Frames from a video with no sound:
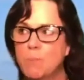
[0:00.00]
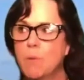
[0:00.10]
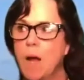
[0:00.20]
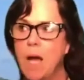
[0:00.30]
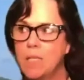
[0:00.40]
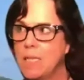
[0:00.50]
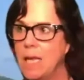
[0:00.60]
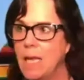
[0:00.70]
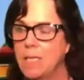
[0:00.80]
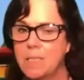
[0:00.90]

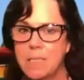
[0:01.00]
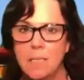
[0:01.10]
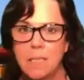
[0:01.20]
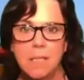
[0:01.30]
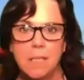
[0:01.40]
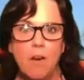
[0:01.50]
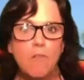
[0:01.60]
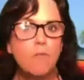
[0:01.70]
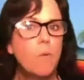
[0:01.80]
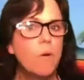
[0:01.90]
process
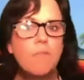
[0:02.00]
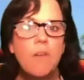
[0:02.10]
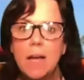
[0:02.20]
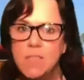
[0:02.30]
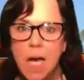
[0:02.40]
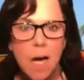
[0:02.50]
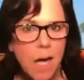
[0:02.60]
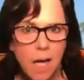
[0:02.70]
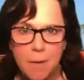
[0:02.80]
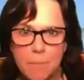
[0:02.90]
4 or 5
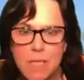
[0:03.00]
times.